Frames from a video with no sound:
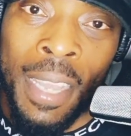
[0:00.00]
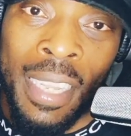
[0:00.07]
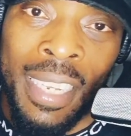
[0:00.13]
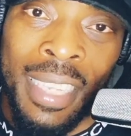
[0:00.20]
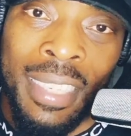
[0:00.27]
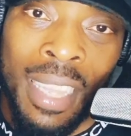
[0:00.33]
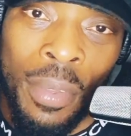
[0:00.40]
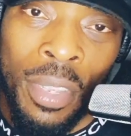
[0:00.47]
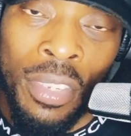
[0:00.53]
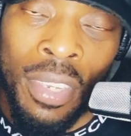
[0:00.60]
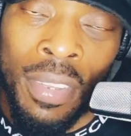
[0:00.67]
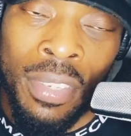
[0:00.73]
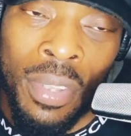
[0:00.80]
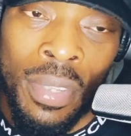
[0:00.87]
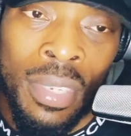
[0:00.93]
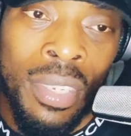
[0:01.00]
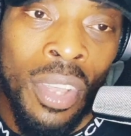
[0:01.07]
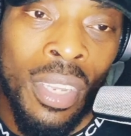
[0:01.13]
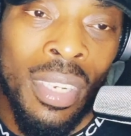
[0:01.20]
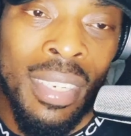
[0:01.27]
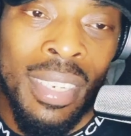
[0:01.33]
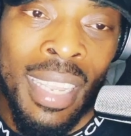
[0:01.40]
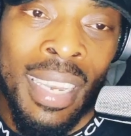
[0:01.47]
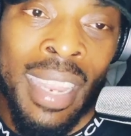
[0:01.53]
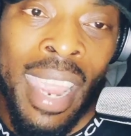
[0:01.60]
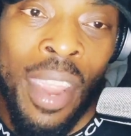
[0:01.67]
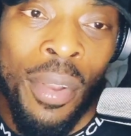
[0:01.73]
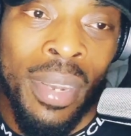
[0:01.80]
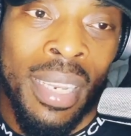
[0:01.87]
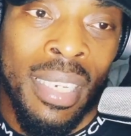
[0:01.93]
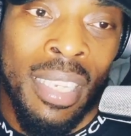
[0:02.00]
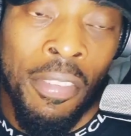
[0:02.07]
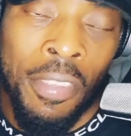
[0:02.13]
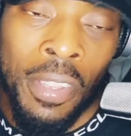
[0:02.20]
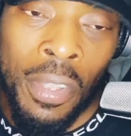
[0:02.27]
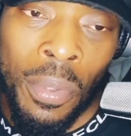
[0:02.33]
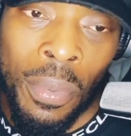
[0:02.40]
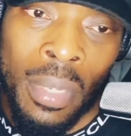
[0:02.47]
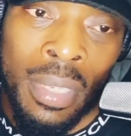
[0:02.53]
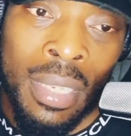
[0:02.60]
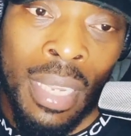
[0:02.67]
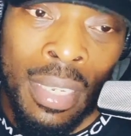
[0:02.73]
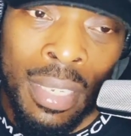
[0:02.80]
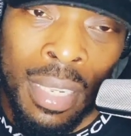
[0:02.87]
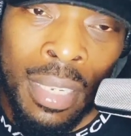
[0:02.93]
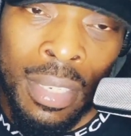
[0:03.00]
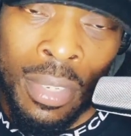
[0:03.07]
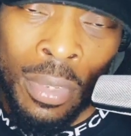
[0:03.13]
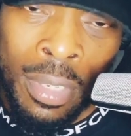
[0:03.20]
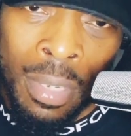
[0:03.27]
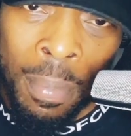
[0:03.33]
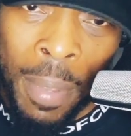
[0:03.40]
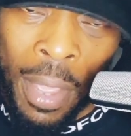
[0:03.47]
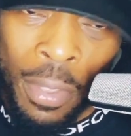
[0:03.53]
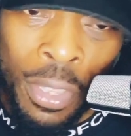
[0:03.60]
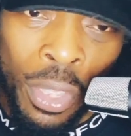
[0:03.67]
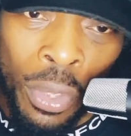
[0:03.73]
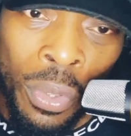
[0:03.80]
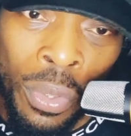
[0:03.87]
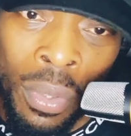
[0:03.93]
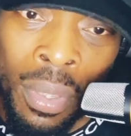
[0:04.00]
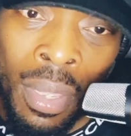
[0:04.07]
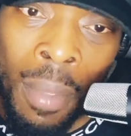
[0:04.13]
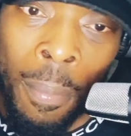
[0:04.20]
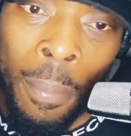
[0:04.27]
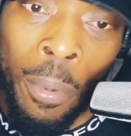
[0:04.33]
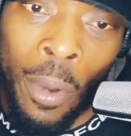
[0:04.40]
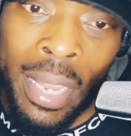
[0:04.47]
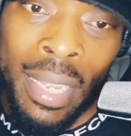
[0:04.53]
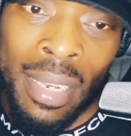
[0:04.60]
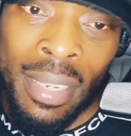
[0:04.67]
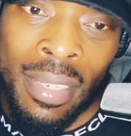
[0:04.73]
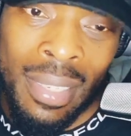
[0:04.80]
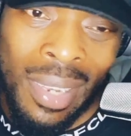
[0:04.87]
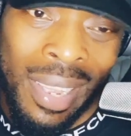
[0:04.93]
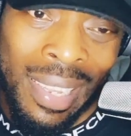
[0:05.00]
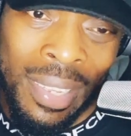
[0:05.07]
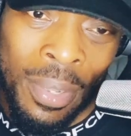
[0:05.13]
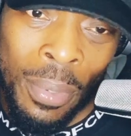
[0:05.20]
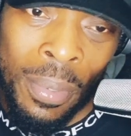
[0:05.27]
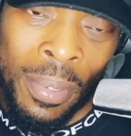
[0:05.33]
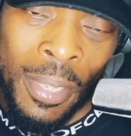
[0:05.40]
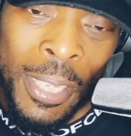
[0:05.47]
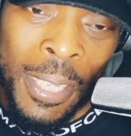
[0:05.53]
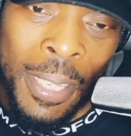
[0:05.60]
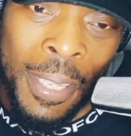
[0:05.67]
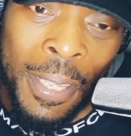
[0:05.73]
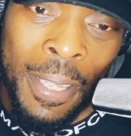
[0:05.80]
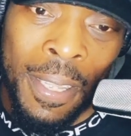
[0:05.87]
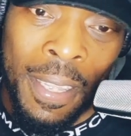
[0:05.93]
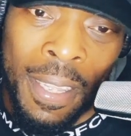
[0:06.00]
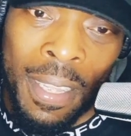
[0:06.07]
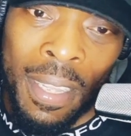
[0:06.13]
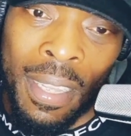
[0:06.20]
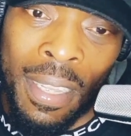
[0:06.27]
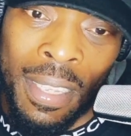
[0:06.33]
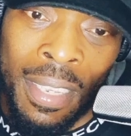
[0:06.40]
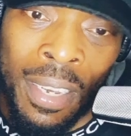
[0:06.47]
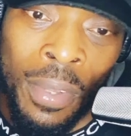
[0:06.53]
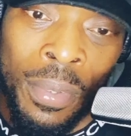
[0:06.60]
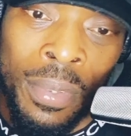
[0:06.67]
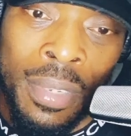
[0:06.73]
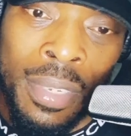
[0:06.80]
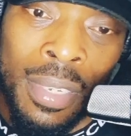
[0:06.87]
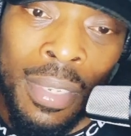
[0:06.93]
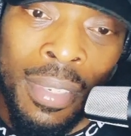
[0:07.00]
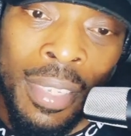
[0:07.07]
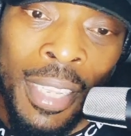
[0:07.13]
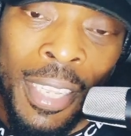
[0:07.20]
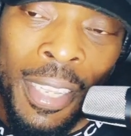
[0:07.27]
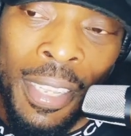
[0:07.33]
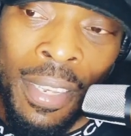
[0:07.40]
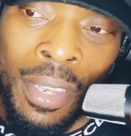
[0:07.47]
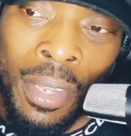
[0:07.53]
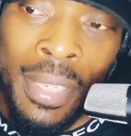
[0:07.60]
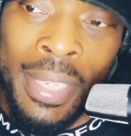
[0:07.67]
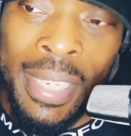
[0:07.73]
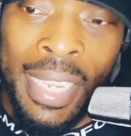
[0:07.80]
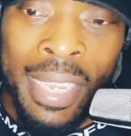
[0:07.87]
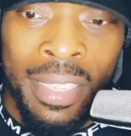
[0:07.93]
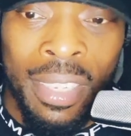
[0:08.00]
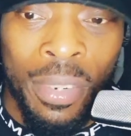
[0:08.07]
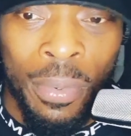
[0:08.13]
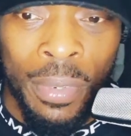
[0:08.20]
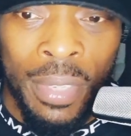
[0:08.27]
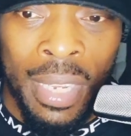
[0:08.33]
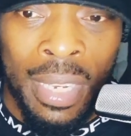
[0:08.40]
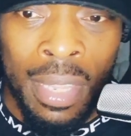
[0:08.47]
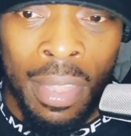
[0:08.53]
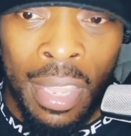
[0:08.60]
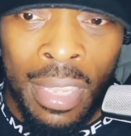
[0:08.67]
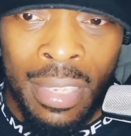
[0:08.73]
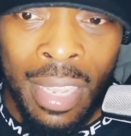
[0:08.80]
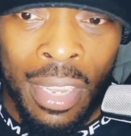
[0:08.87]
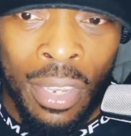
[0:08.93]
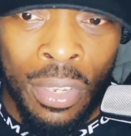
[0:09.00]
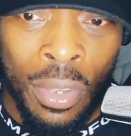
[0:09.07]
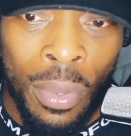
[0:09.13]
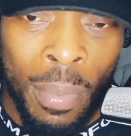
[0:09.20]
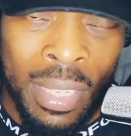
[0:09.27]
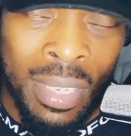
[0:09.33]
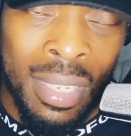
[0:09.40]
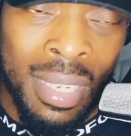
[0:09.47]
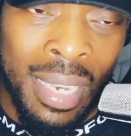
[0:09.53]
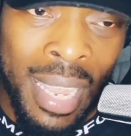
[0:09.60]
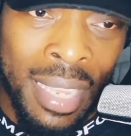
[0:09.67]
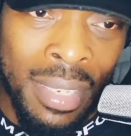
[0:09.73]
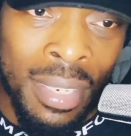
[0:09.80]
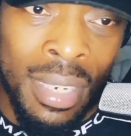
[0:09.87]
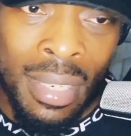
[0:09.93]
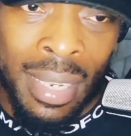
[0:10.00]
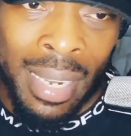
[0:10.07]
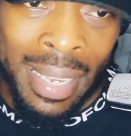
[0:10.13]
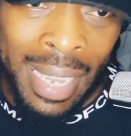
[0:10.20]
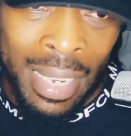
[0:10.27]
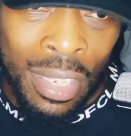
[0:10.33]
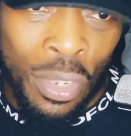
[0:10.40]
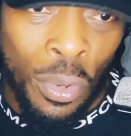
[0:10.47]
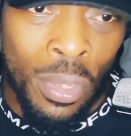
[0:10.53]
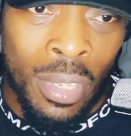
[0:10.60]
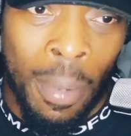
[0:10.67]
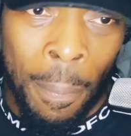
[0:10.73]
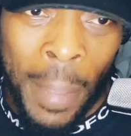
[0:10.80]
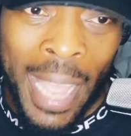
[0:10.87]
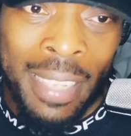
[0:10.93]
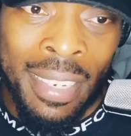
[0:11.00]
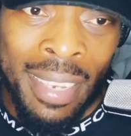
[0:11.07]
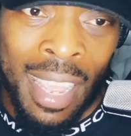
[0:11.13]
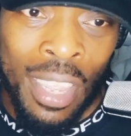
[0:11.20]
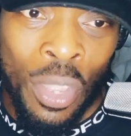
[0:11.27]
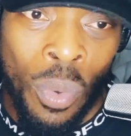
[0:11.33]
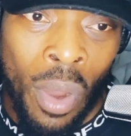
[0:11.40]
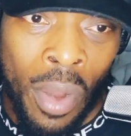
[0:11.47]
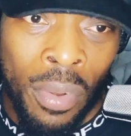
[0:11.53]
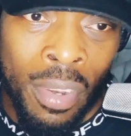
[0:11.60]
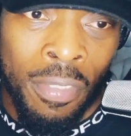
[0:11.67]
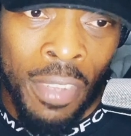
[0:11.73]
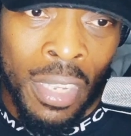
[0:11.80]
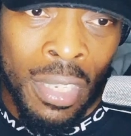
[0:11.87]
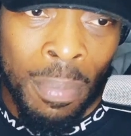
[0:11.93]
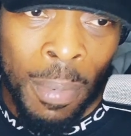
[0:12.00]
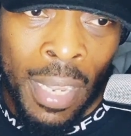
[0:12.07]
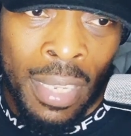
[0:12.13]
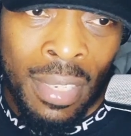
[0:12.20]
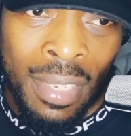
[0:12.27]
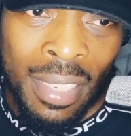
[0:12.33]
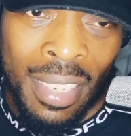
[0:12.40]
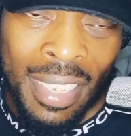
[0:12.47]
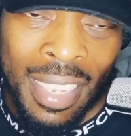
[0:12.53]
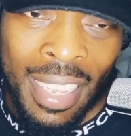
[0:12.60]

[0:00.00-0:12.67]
And that's how you achieve. So it's not inherently difficult. It's about you breaking the cycle. You know, not sticking to the routine of things that you do because it's laziness that gets you into the pattern that you are in the first place.